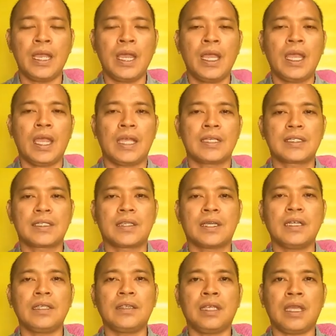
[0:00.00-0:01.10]
is
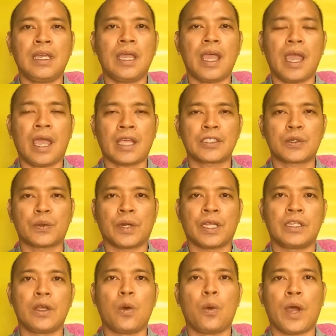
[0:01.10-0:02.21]
30x squared
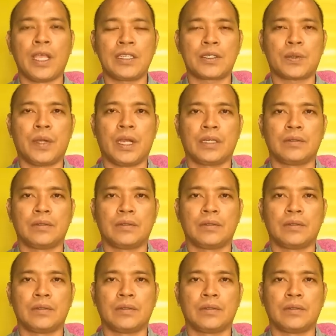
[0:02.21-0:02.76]
y squared.